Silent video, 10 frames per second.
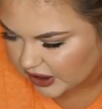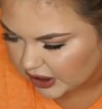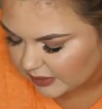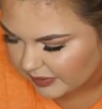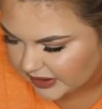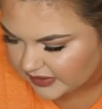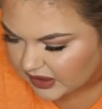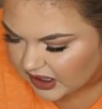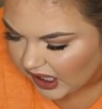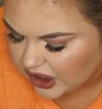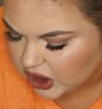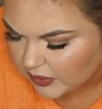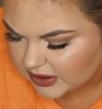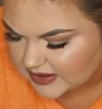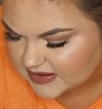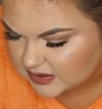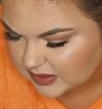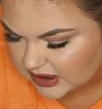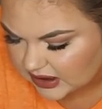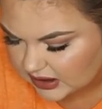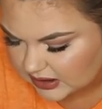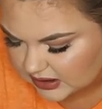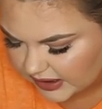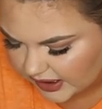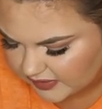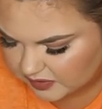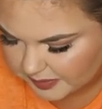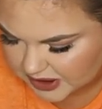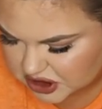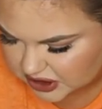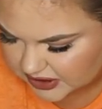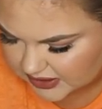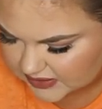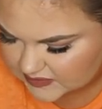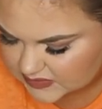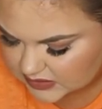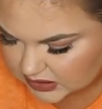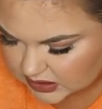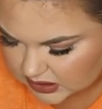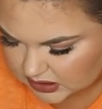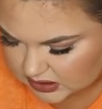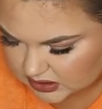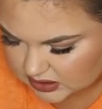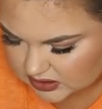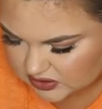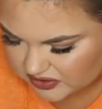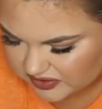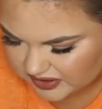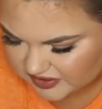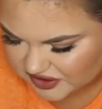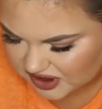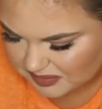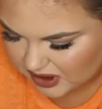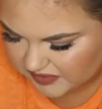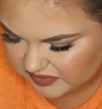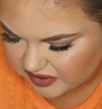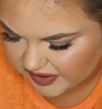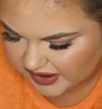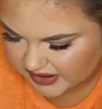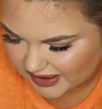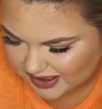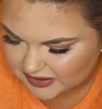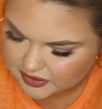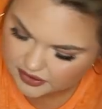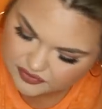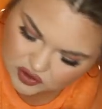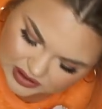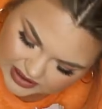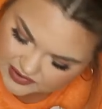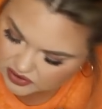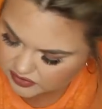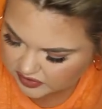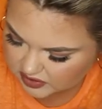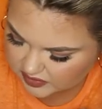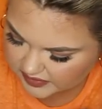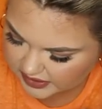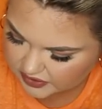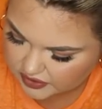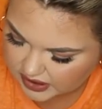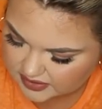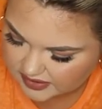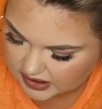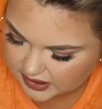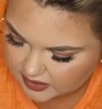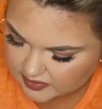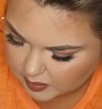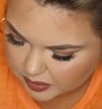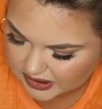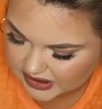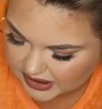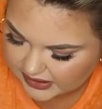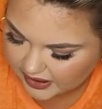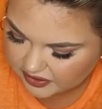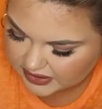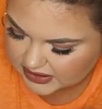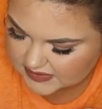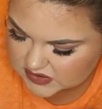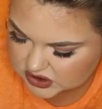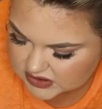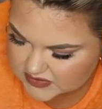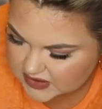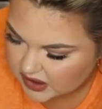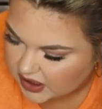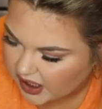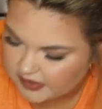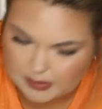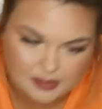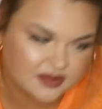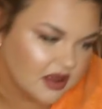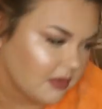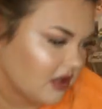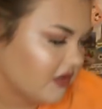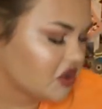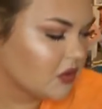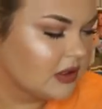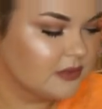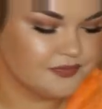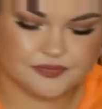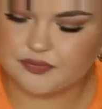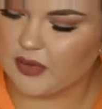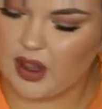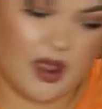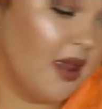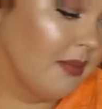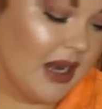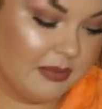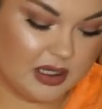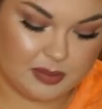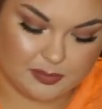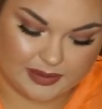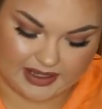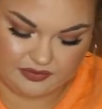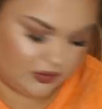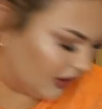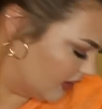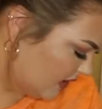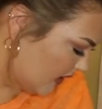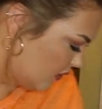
here, but I don't know, it looks to me like in this picture there's just a good amount of everything and like a few clusters here and there. They're not exactly all separated. I like the clusters and then maybe some individual. But I'm gonna put plant food in these